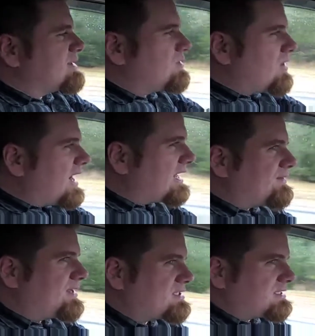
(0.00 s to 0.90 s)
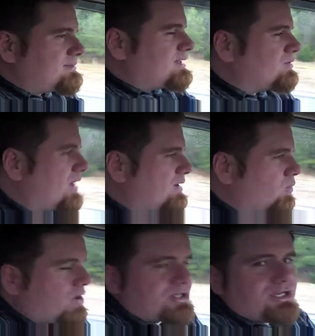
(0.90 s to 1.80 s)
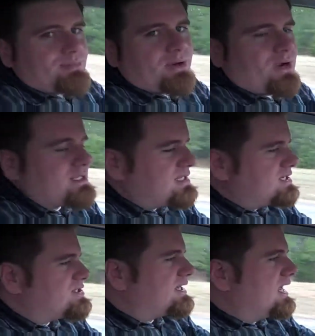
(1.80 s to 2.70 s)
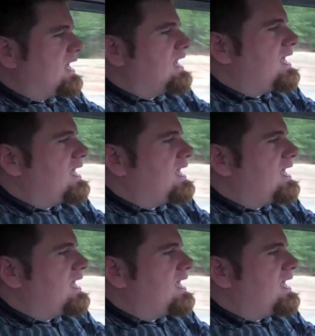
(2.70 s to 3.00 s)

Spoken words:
to be great. I think it's going to be great worship and great teaching